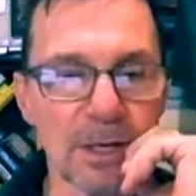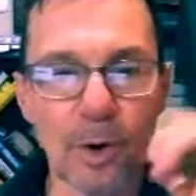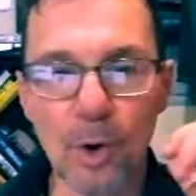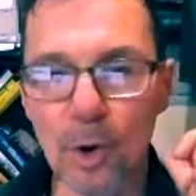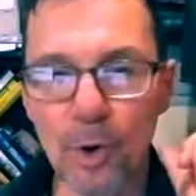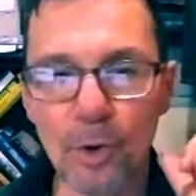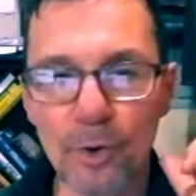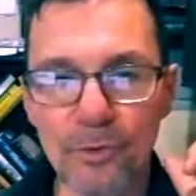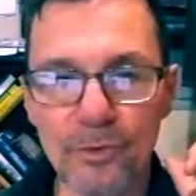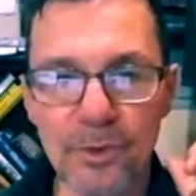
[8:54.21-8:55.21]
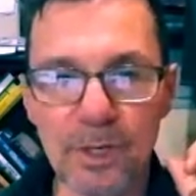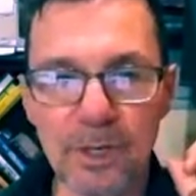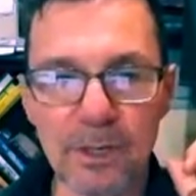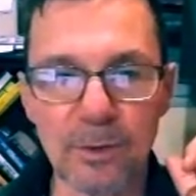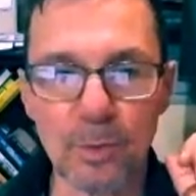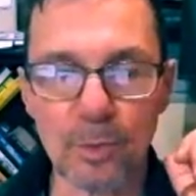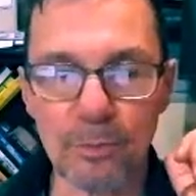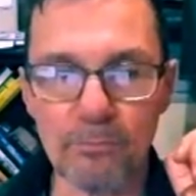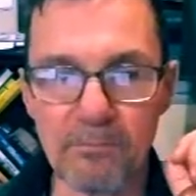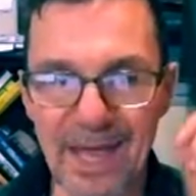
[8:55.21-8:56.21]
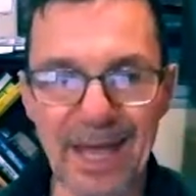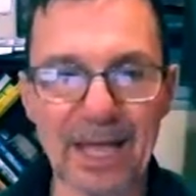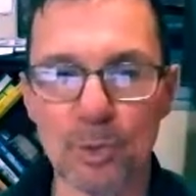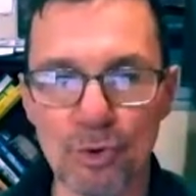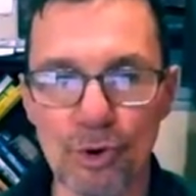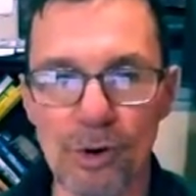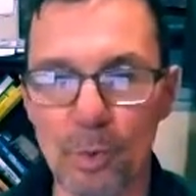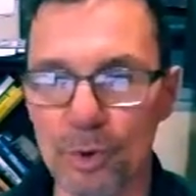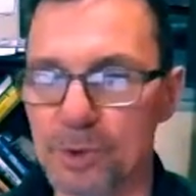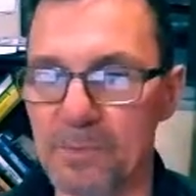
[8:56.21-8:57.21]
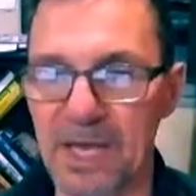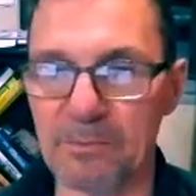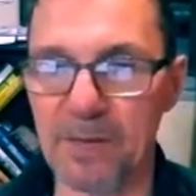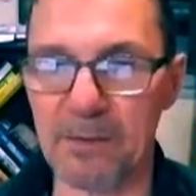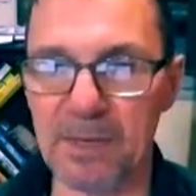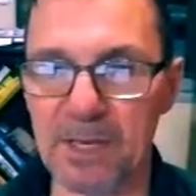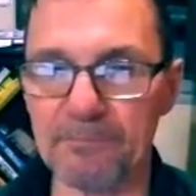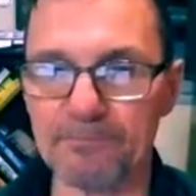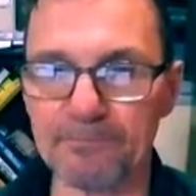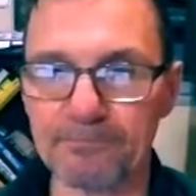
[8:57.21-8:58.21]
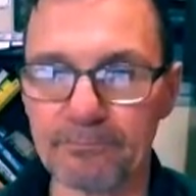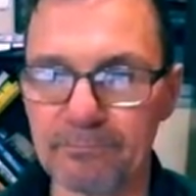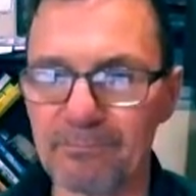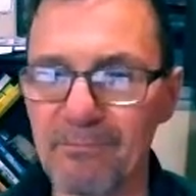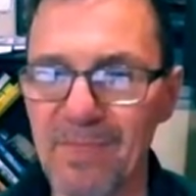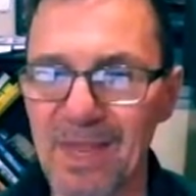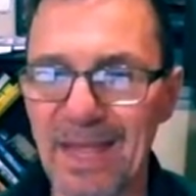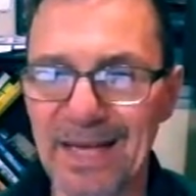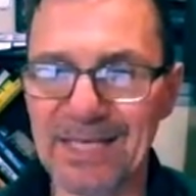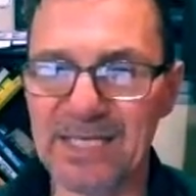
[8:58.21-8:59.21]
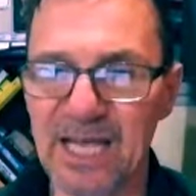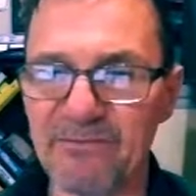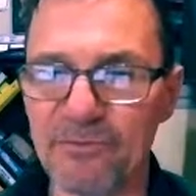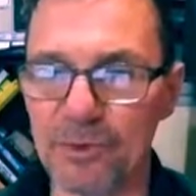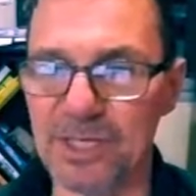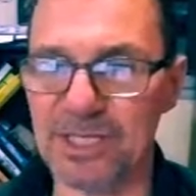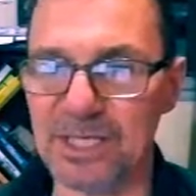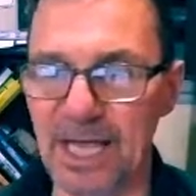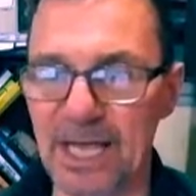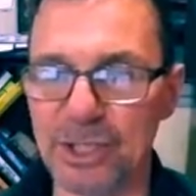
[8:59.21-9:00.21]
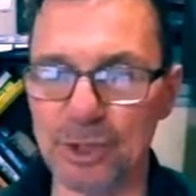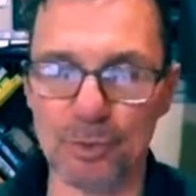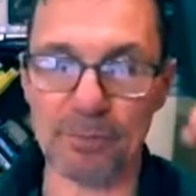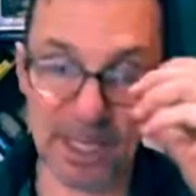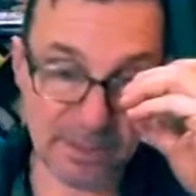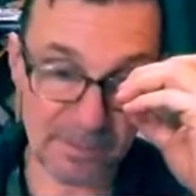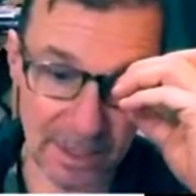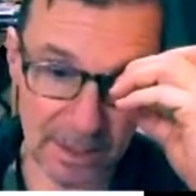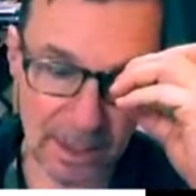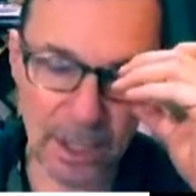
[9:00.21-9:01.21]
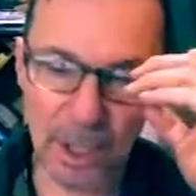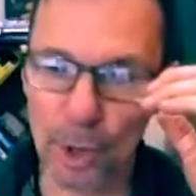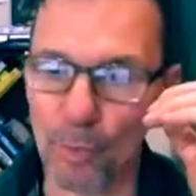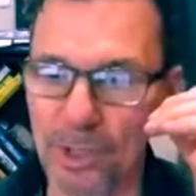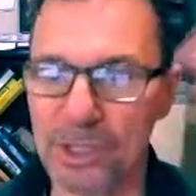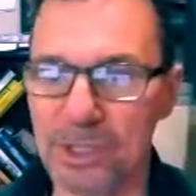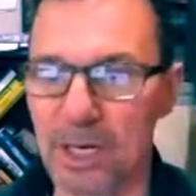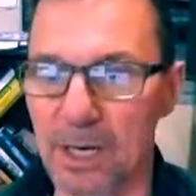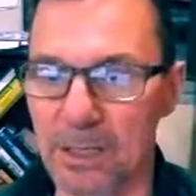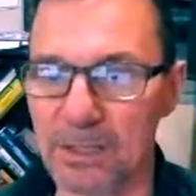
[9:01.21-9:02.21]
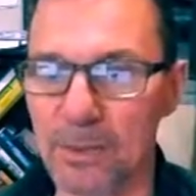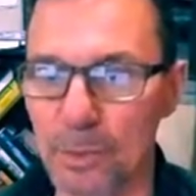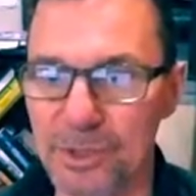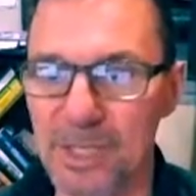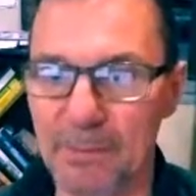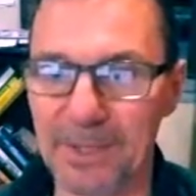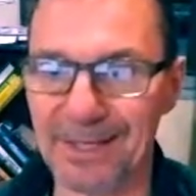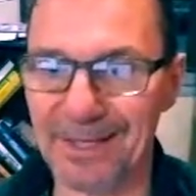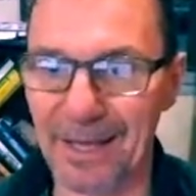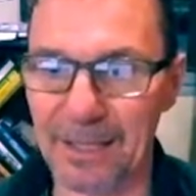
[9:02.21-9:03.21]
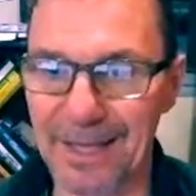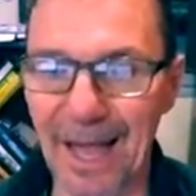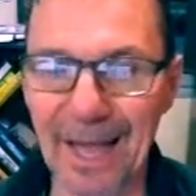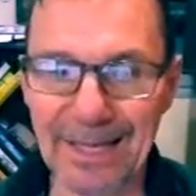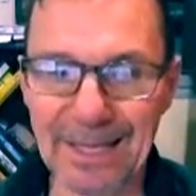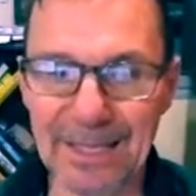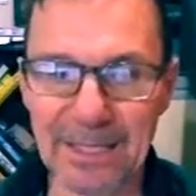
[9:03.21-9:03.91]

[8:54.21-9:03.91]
All the mechanic work was made by me, except for this engine replacement, which was something that I needed